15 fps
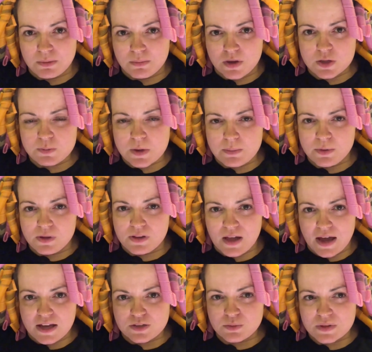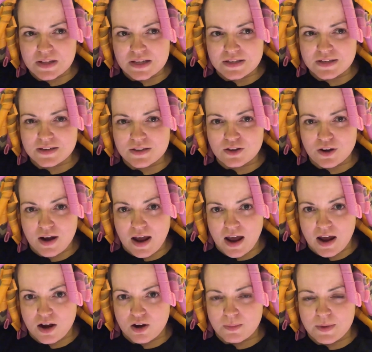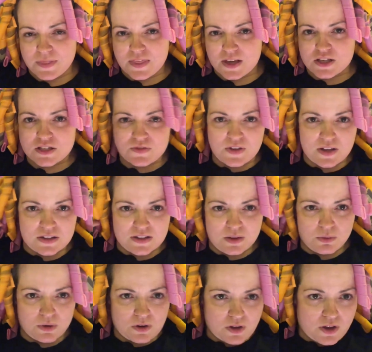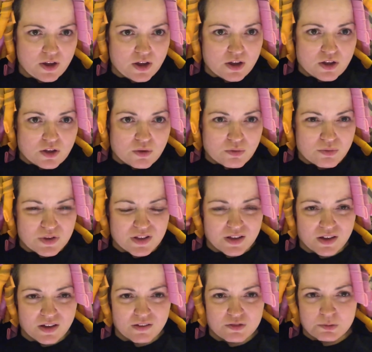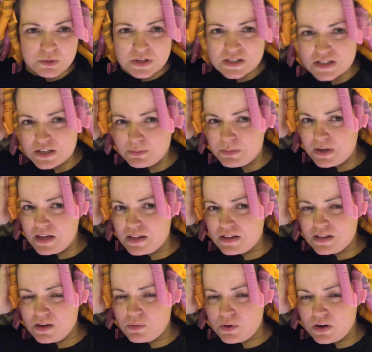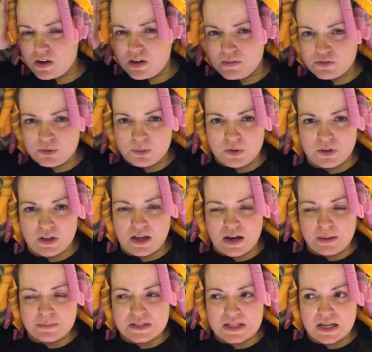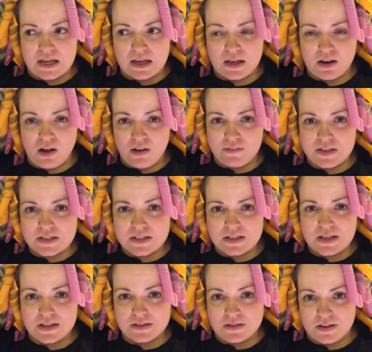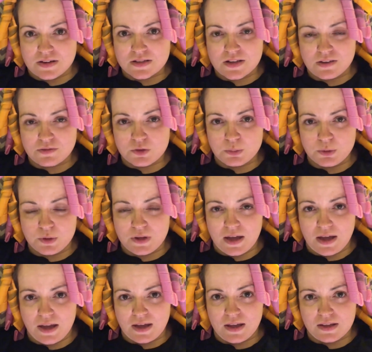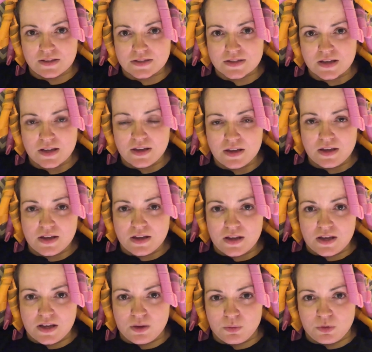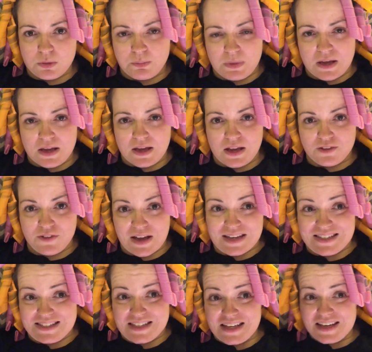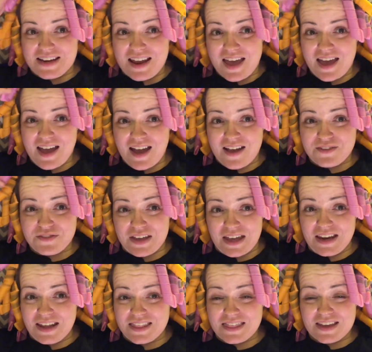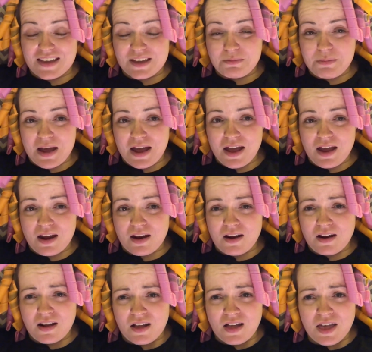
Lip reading: Most people liked what they did to their hair, but they just felt like they were really uncomfortable to sleep in, that they weren't comfortable. And I'm saying, obviously, it's not as comfortable as it would be if I didn't have anything in my hair.